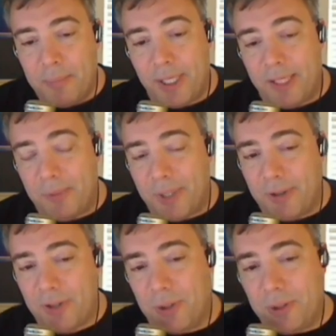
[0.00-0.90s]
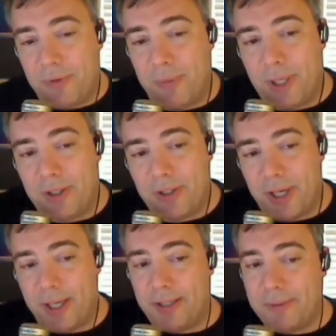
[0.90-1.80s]
But when they're sold from our
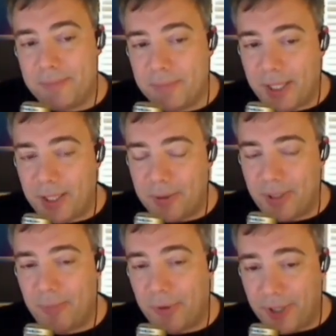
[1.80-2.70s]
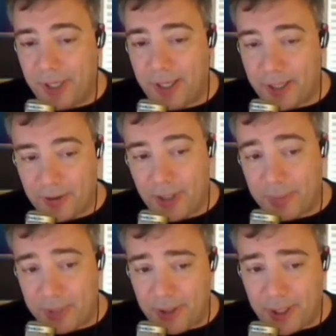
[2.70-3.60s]
site, they don't come with any of that
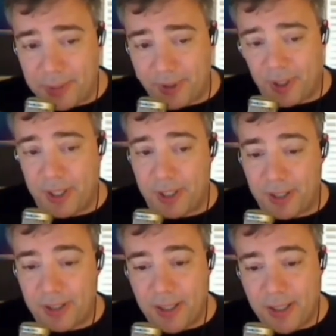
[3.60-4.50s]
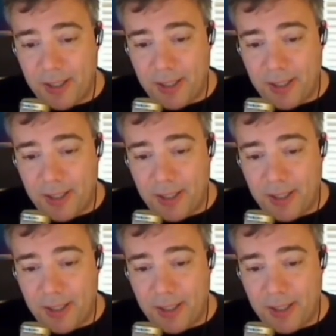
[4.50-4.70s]
crap that you guys put on there.